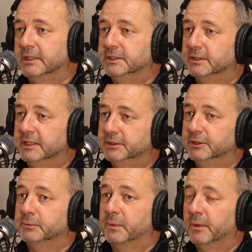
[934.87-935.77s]
is
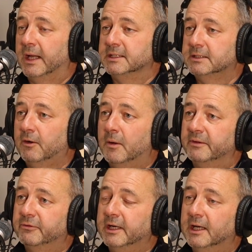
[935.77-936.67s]
usable, and is
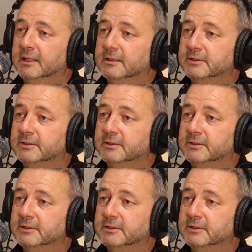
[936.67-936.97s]
climate friendly.